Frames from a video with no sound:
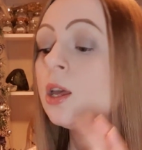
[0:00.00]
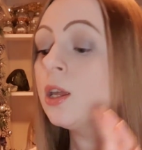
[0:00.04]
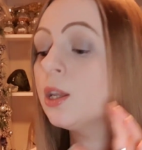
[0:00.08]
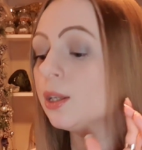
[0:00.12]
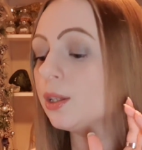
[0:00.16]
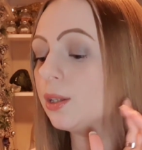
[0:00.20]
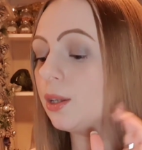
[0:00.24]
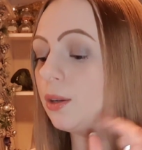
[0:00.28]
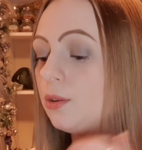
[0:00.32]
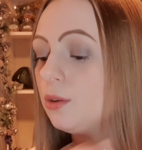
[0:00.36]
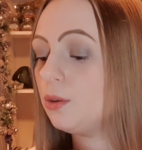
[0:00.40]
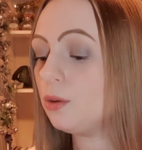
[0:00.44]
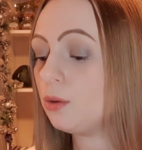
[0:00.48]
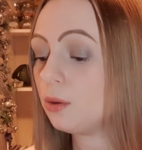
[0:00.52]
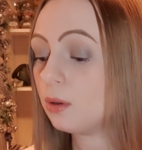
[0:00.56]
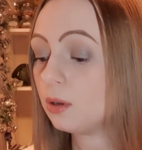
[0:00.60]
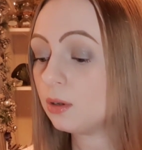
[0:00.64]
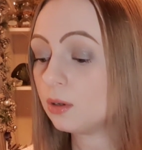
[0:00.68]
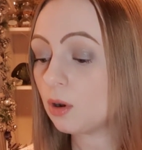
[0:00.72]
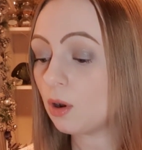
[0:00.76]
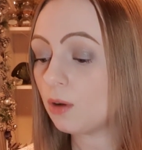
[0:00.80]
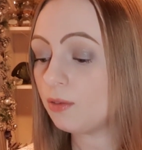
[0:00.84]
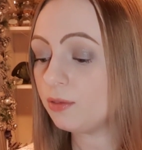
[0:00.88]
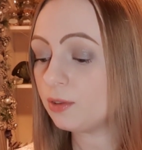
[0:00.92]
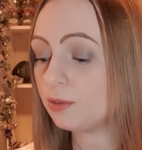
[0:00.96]
So you can
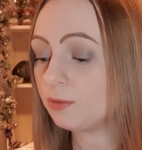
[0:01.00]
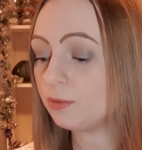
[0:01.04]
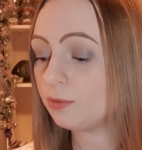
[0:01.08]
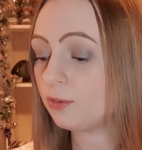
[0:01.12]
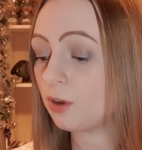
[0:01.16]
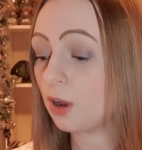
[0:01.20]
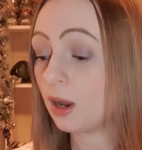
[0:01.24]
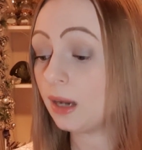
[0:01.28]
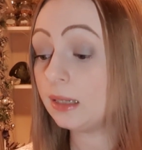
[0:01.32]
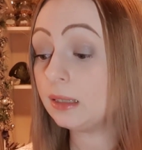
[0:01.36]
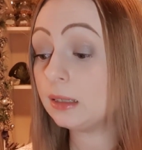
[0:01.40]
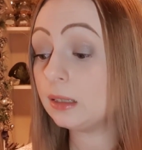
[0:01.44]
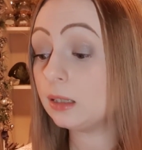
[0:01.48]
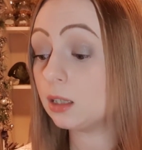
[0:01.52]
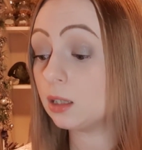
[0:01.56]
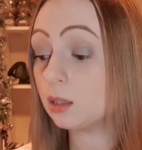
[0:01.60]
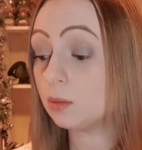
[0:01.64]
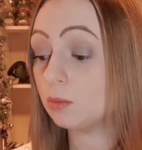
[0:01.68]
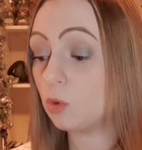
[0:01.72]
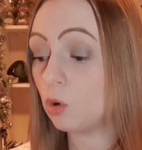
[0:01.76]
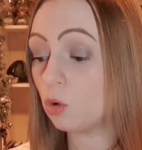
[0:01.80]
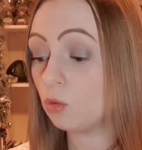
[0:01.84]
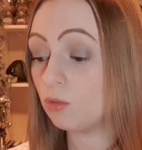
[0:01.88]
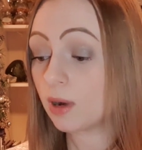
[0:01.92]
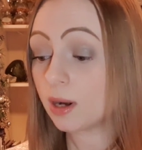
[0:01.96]
often find
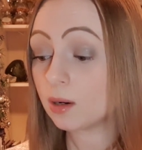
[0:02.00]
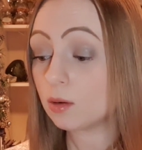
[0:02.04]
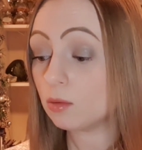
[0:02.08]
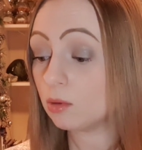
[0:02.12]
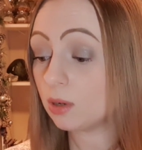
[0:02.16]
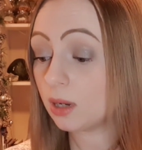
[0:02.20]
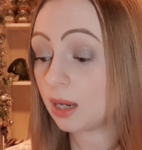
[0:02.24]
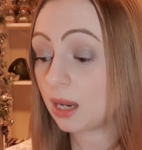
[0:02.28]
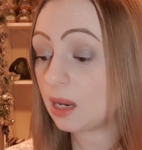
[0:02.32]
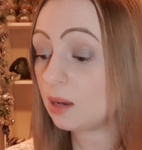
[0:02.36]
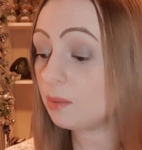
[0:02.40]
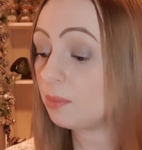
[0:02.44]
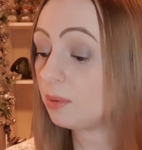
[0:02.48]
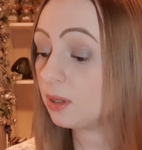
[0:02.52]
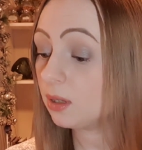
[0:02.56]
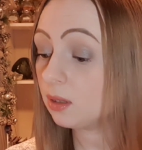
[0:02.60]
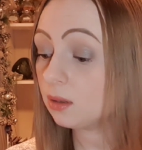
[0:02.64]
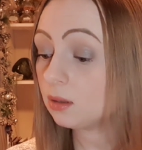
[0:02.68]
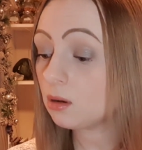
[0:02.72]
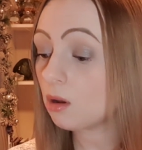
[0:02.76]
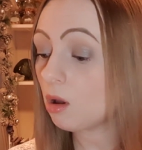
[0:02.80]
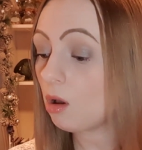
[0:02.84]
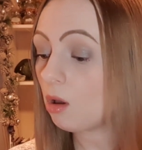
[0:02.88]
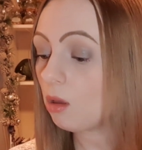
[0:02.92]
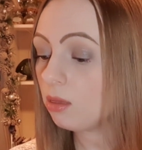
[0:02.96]
small record
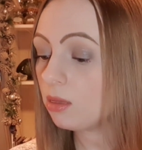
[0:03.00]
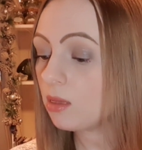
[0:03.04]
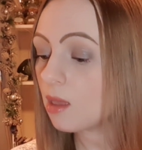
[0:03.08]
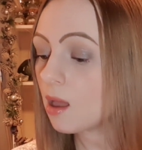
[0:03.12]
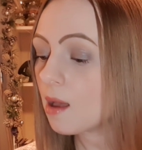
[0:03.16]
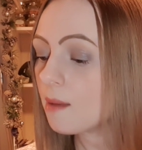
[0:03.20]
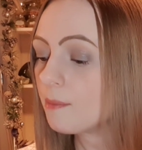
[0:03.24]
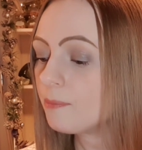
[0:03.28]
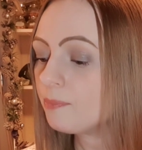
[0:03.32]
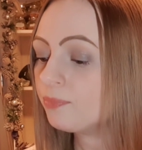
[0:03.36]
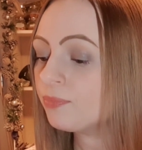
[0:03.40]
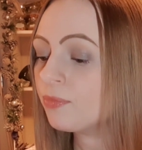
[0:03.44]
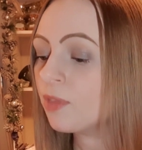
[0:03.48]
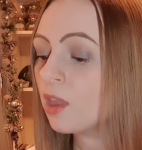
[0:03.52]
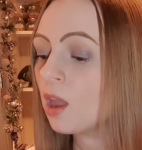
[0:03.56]
keepers on them.